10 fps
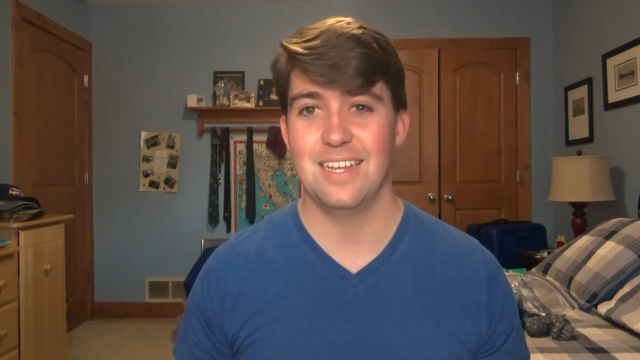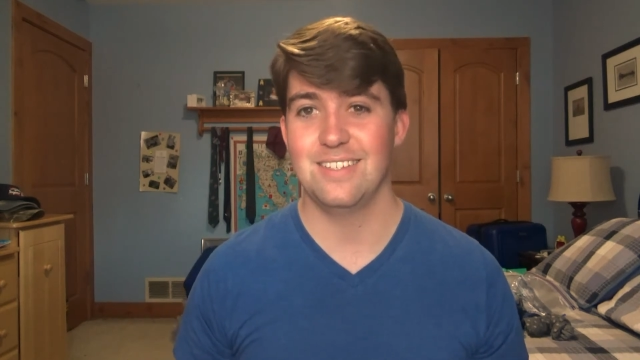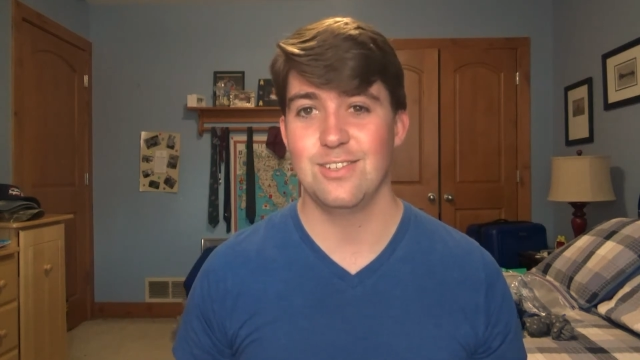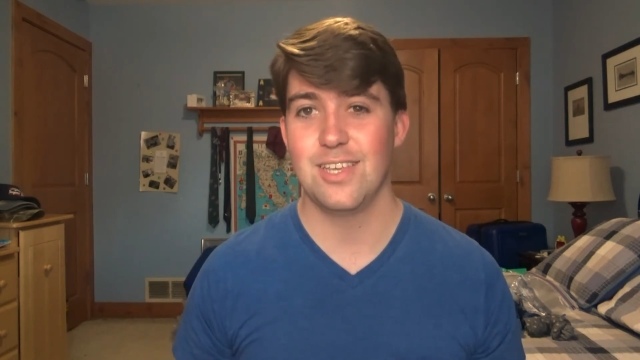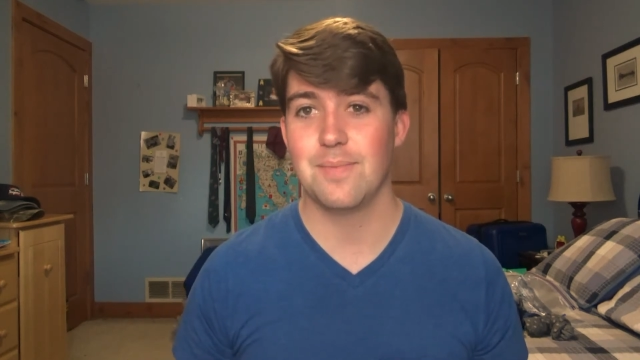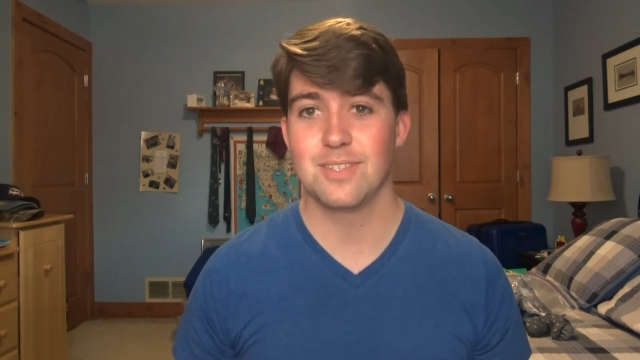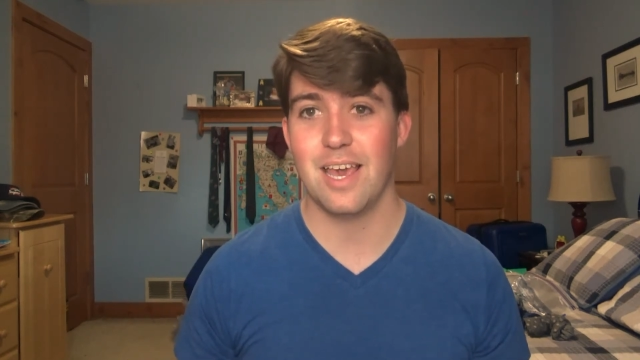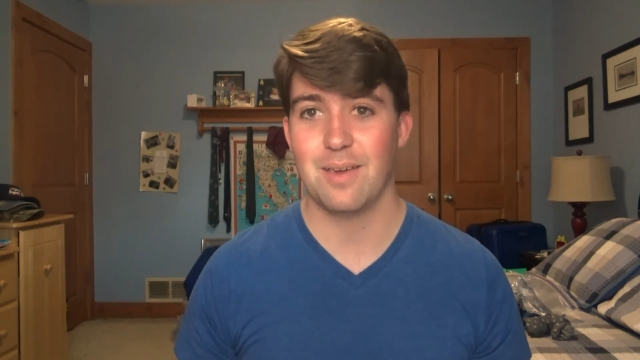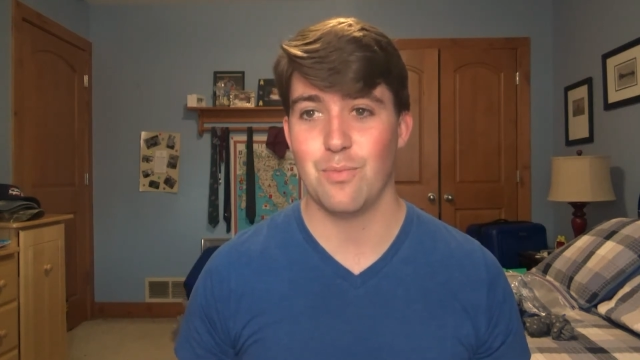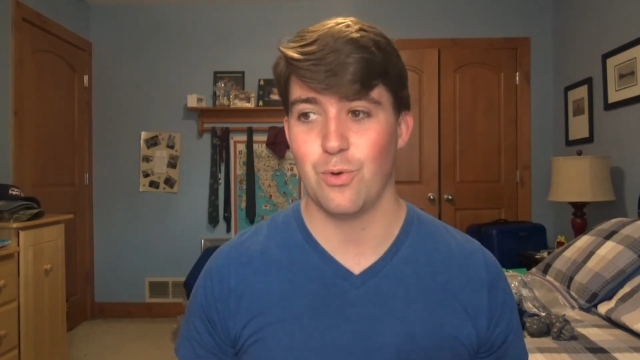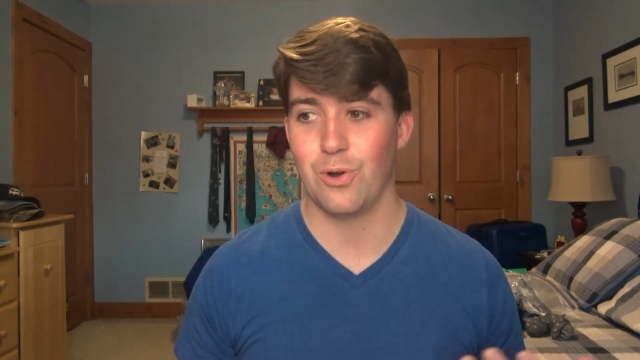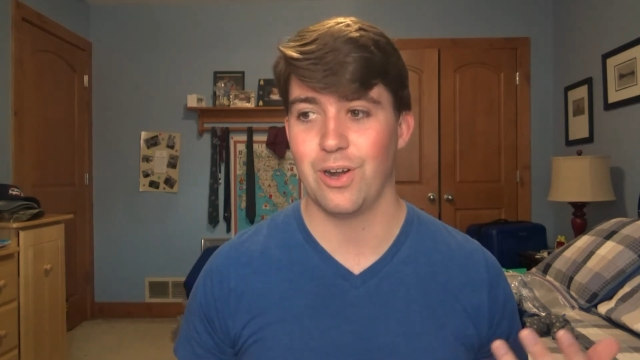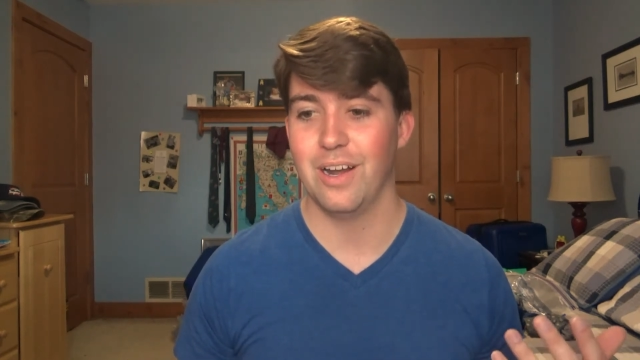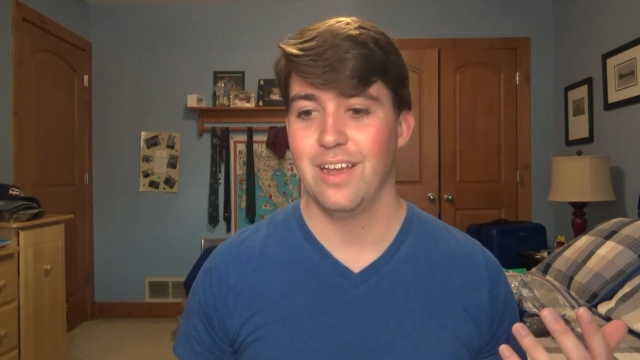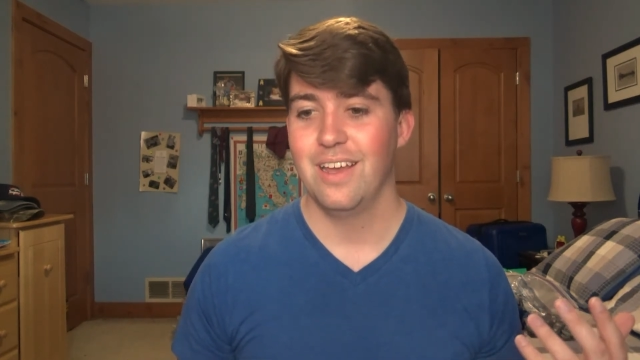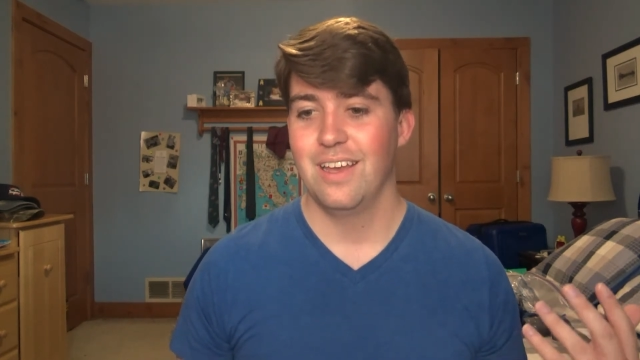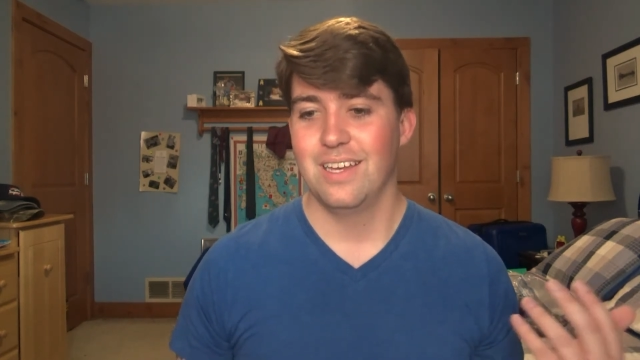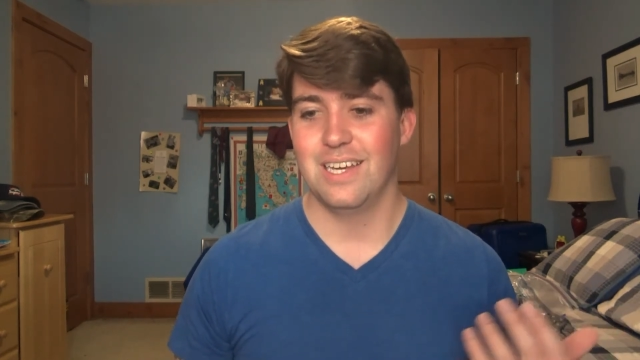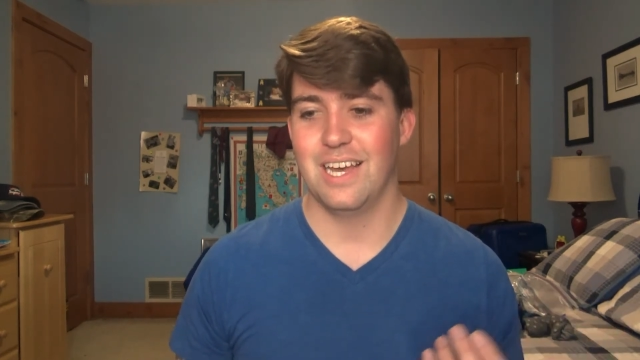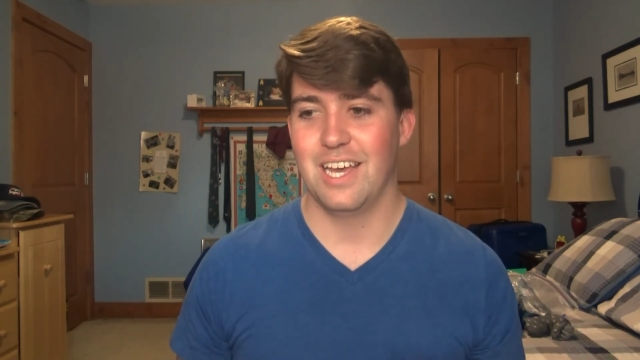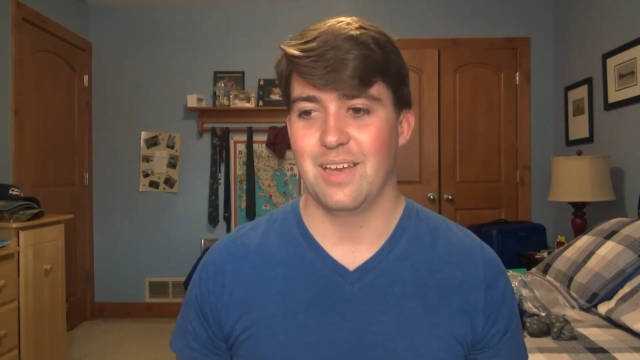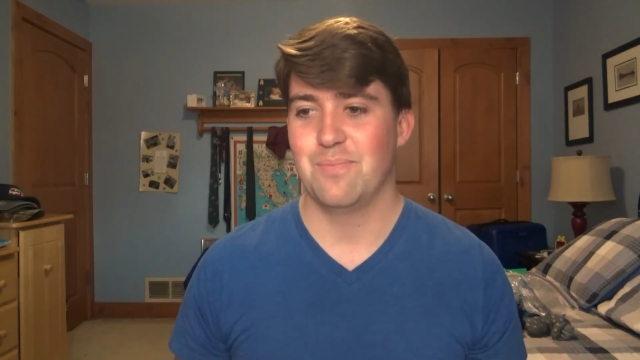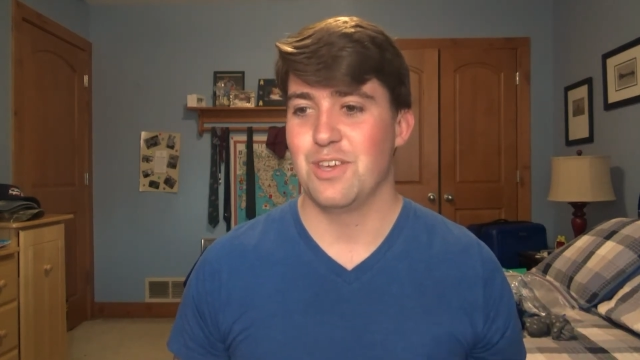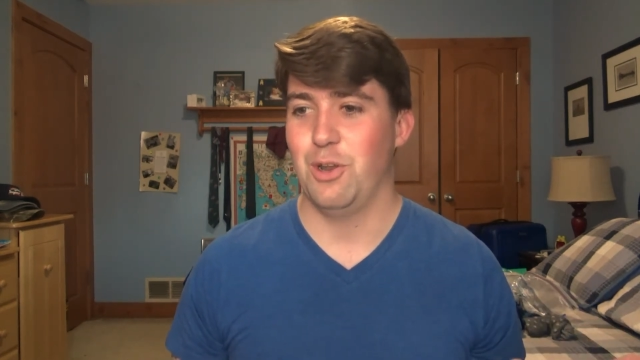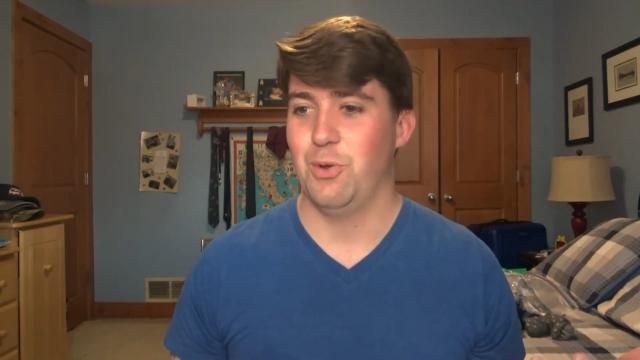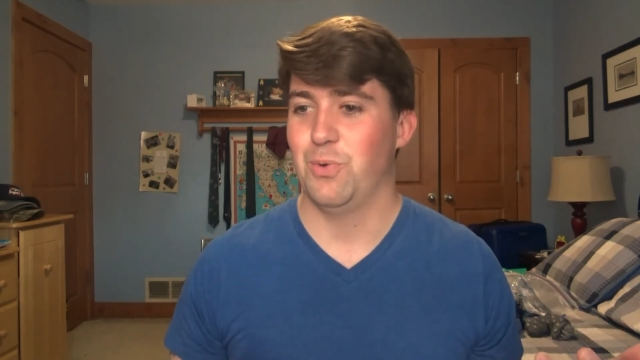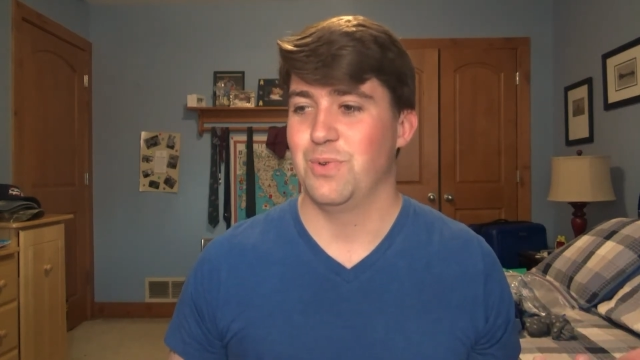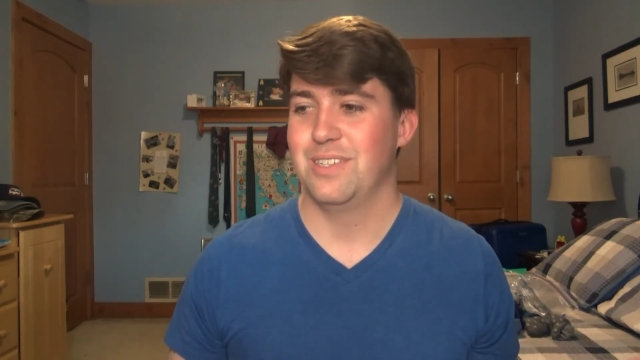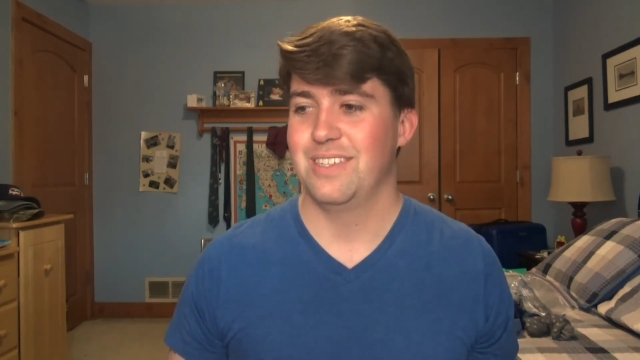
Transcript: It just seems like more, you know,